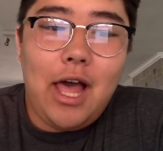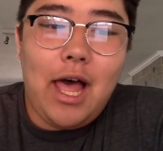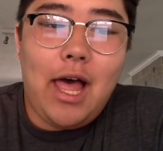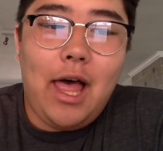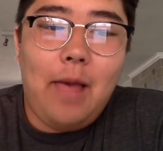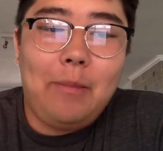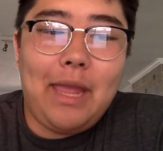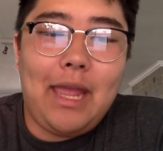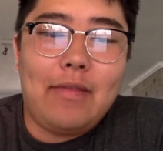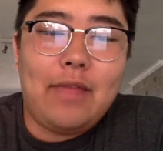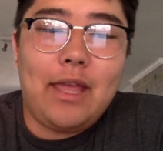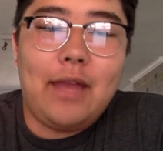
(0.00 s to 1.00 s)

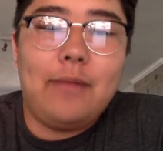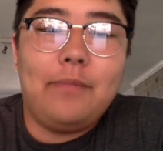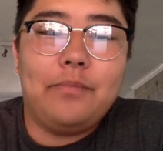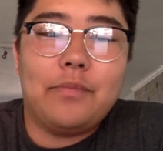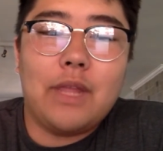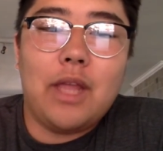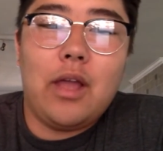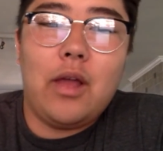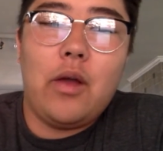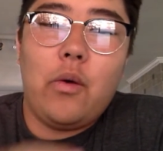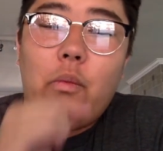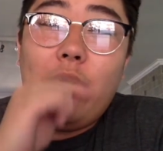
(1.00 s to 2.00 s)
And then
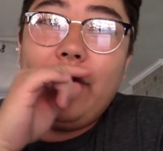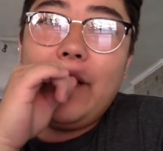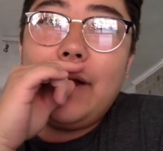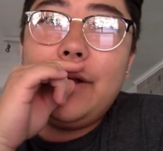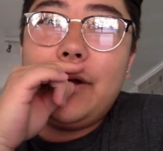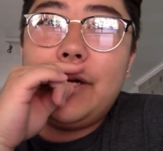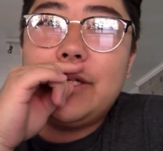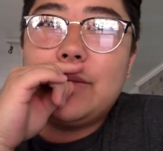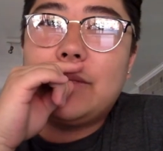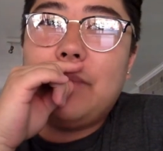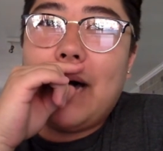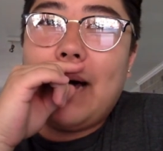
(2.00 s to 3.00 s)
one thing I noticed
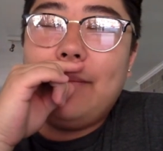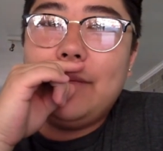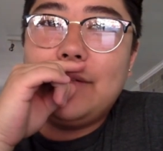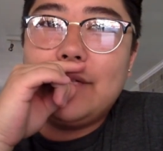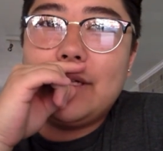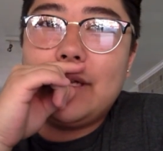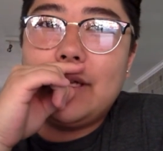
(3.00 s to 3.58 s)
with pop music,